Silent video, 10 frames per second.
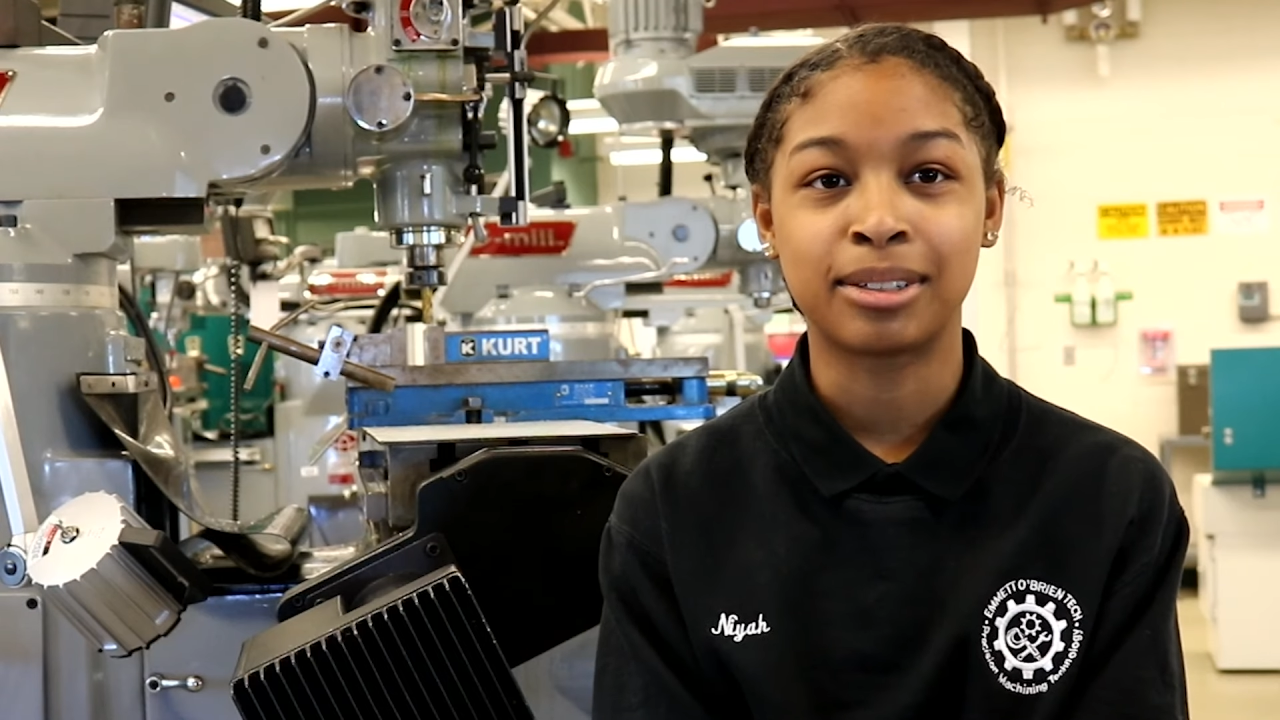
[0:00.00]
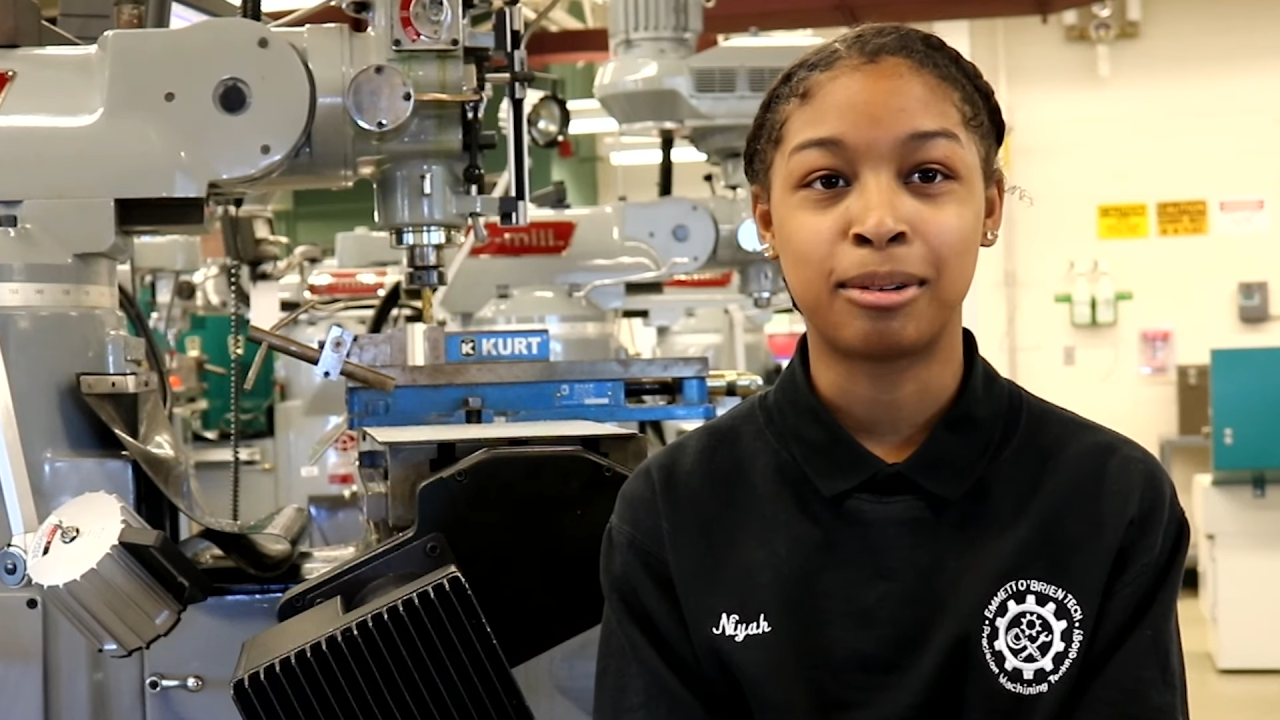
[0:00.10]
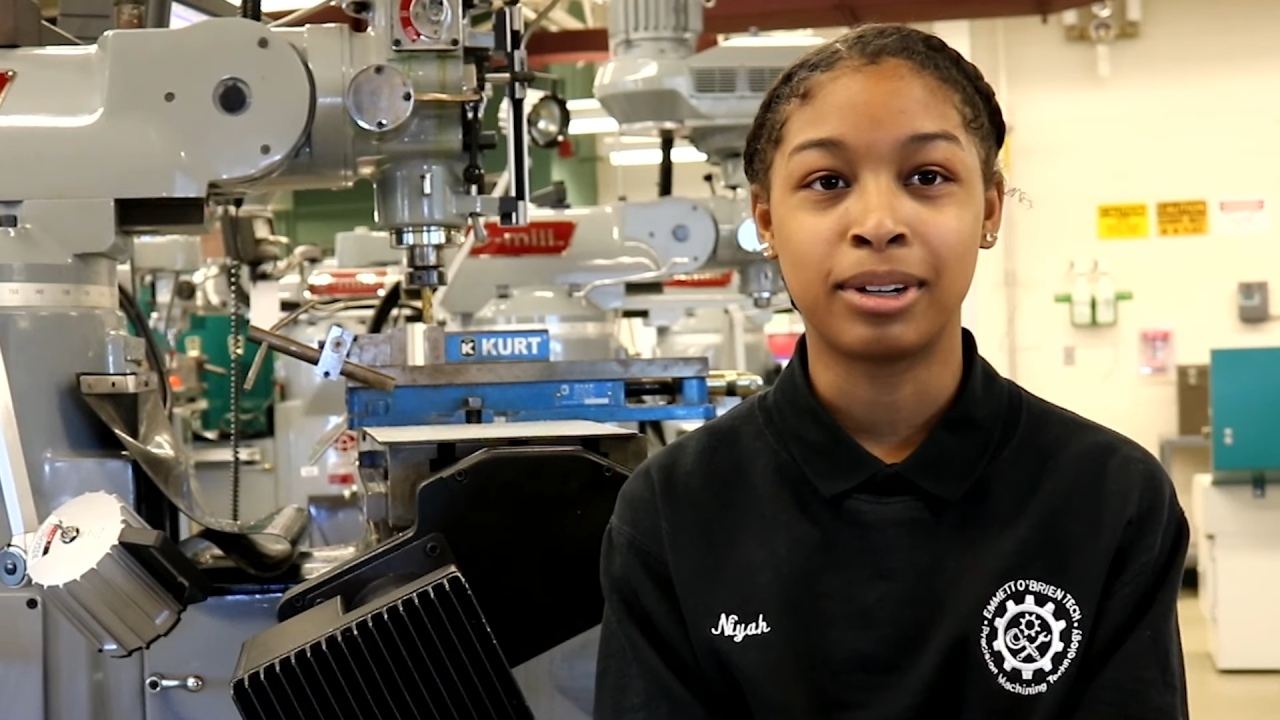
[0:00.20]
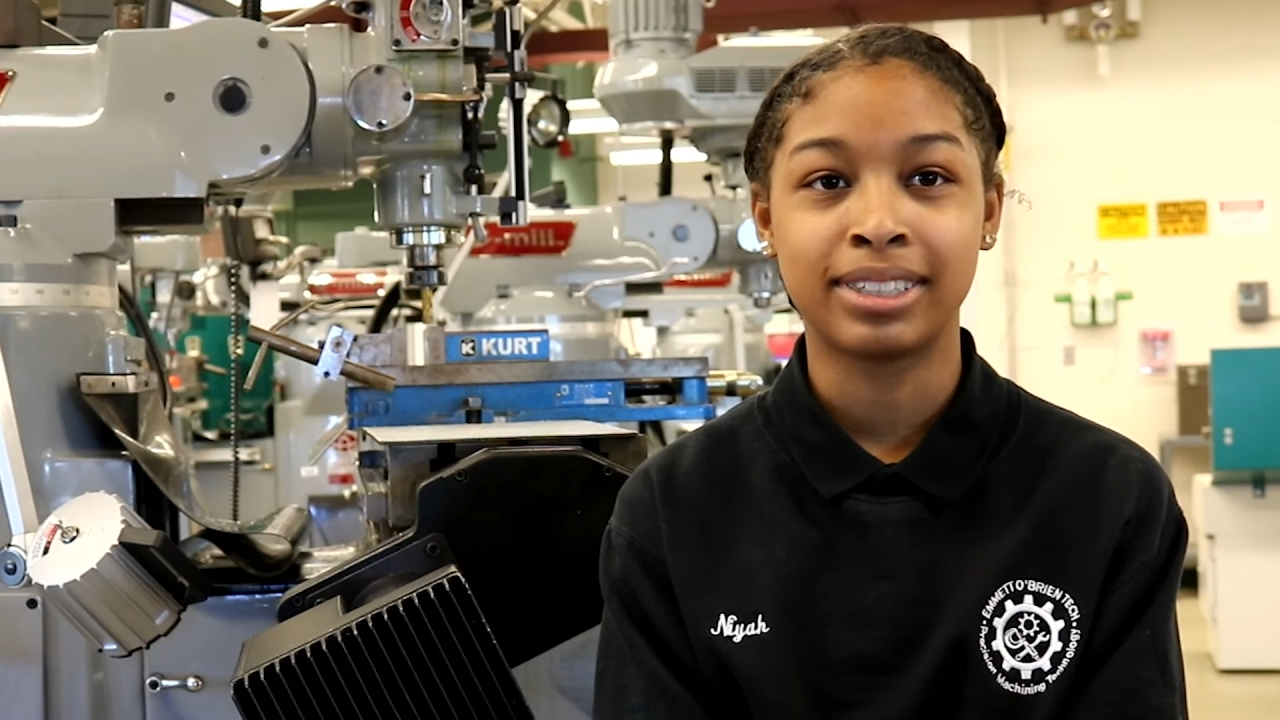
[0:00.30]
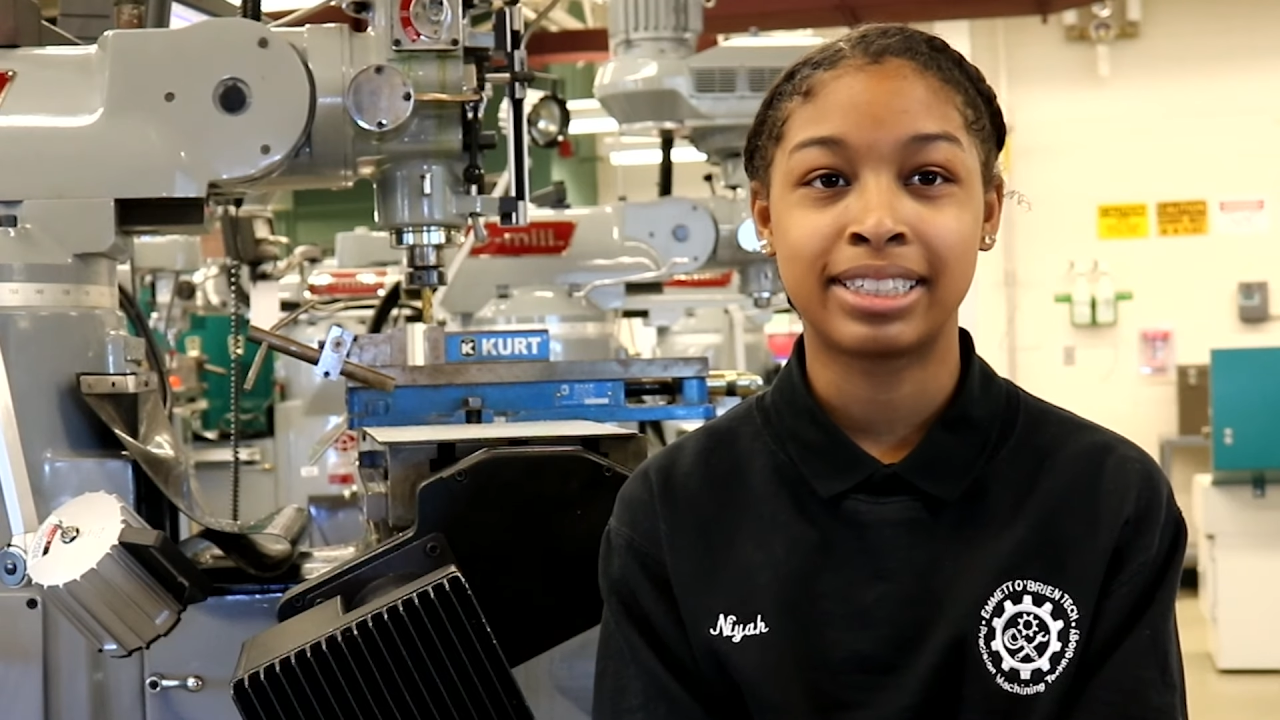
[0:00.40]

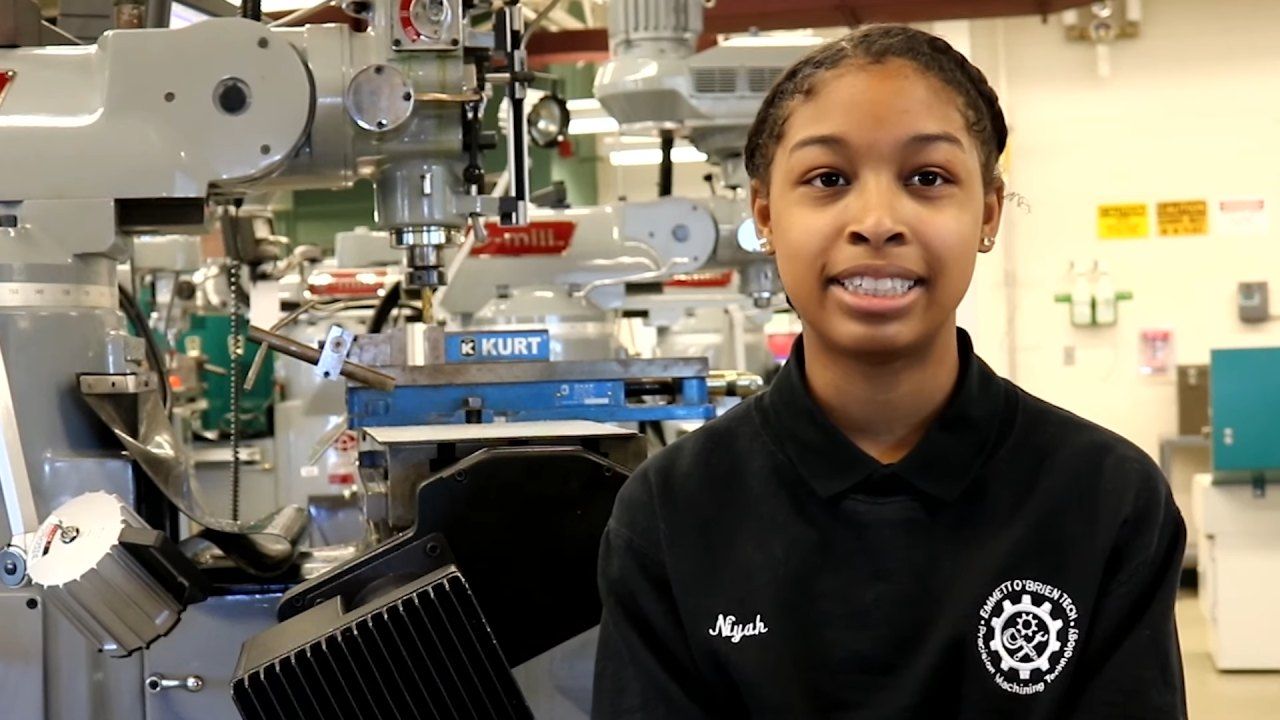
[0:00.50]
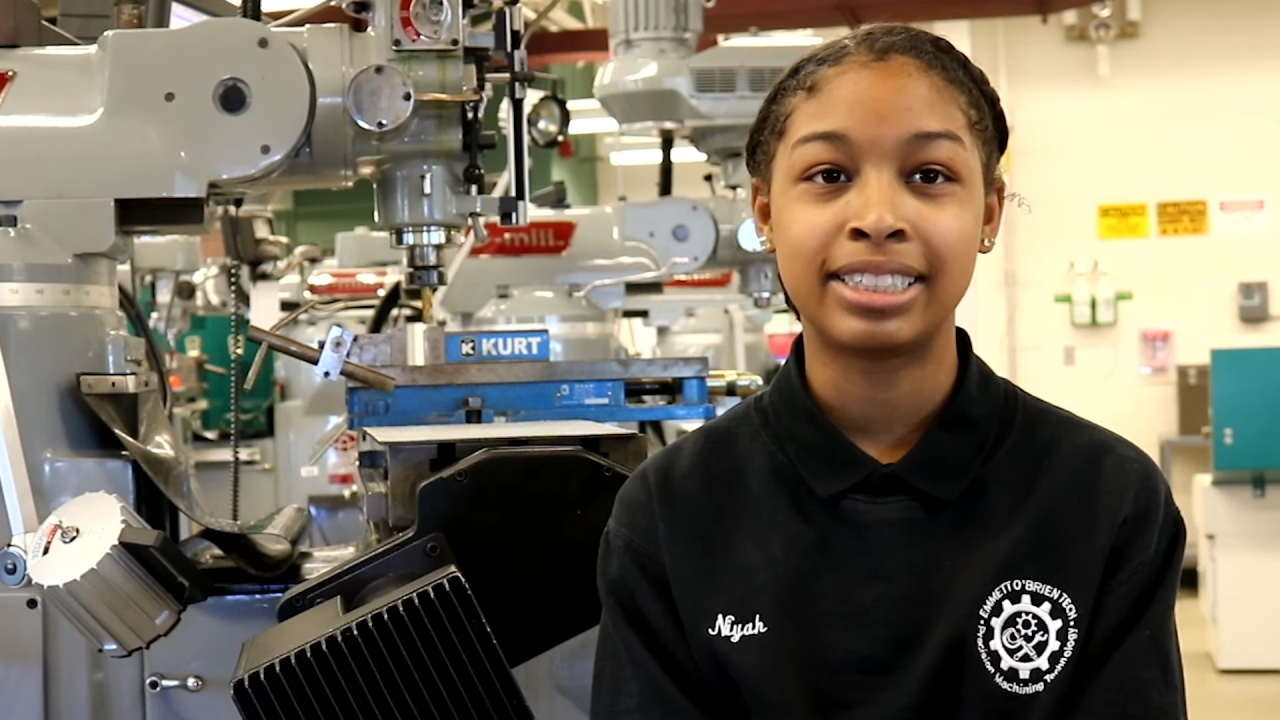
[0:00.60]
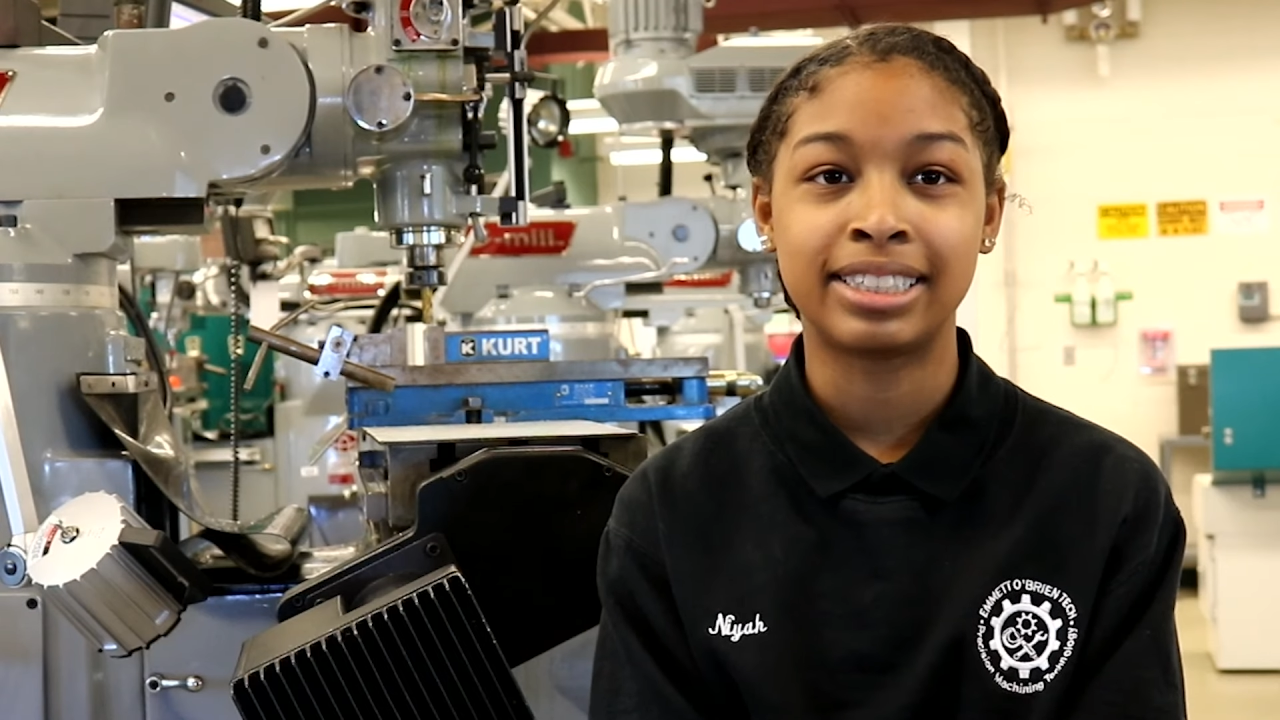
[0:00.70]
Sikorsky